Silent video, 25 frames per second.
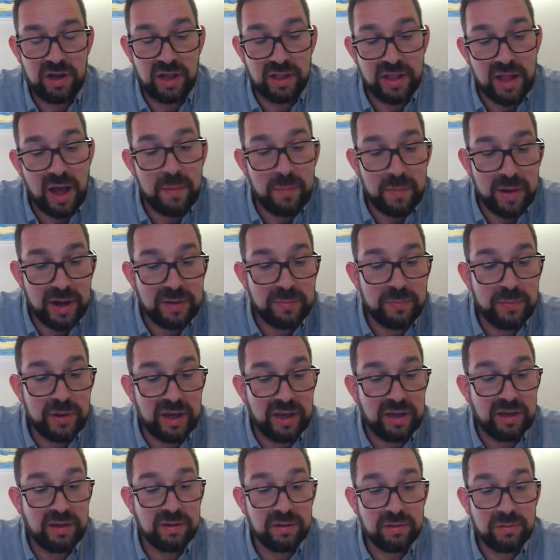And that might
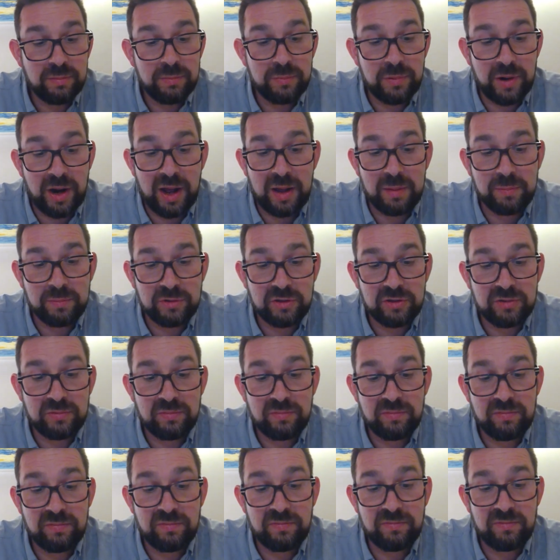be, perhaps,
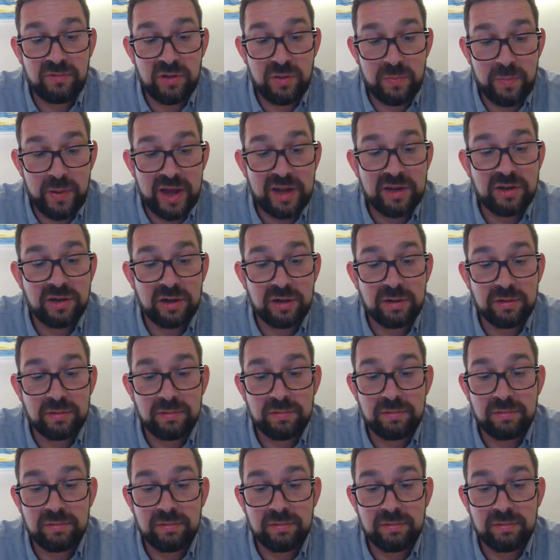for the better.